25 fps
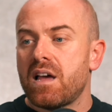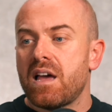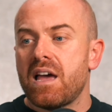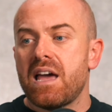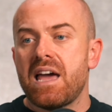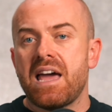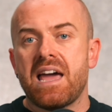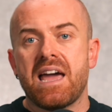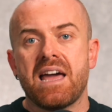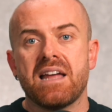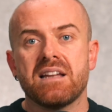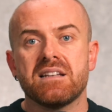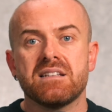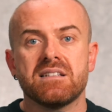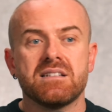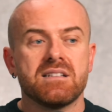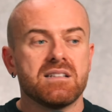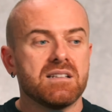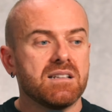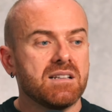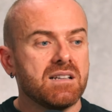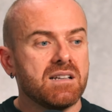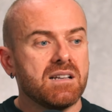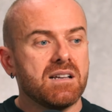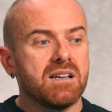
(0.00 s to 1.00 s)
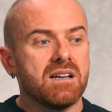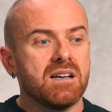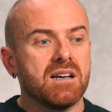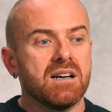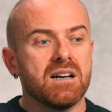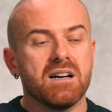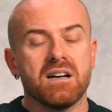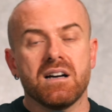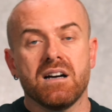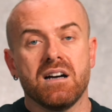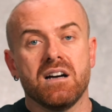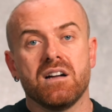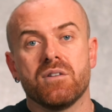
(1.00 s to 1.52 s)
and
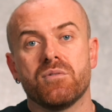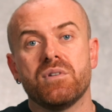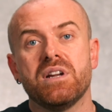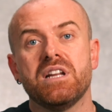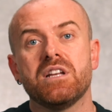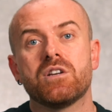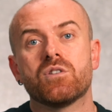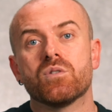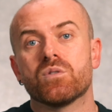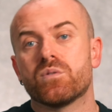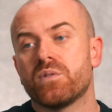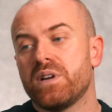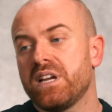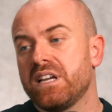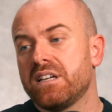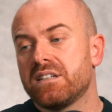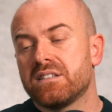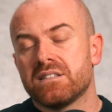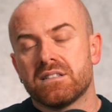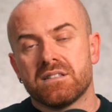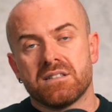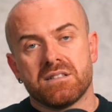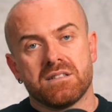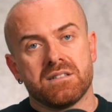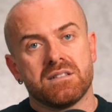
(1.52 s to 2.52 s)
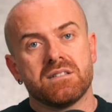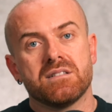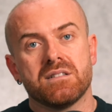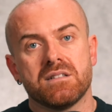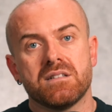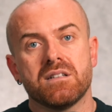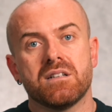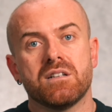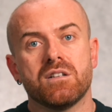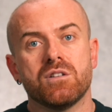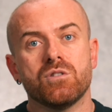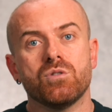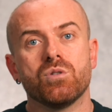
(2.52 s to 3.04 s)
a really good rig
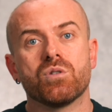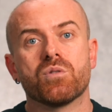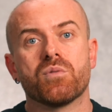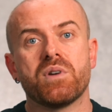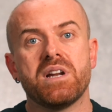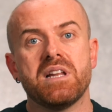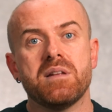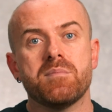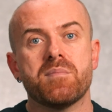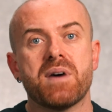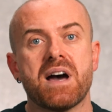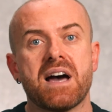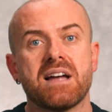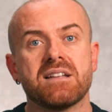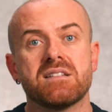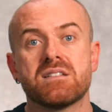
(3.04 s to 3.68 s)
look really bad.